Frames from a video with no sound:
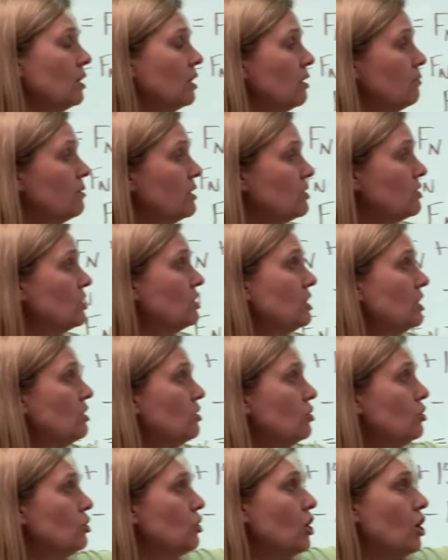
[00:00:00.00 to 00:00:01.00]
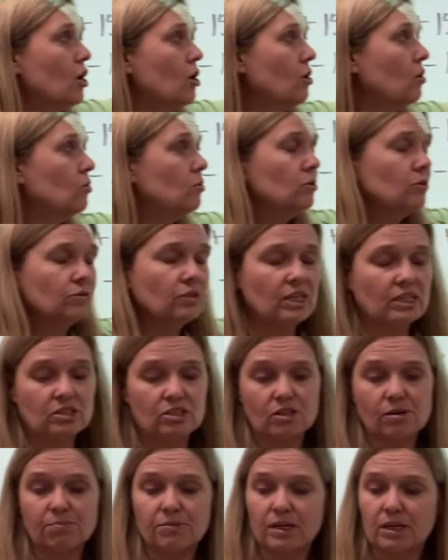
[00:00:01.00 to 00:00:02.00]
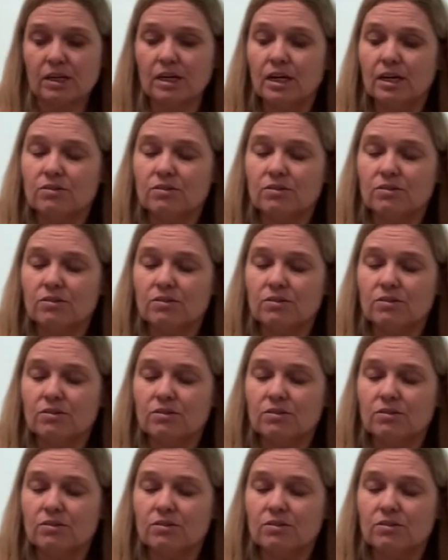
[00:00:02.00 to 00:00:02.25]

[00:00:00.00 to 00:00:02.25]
because it didn't know that something.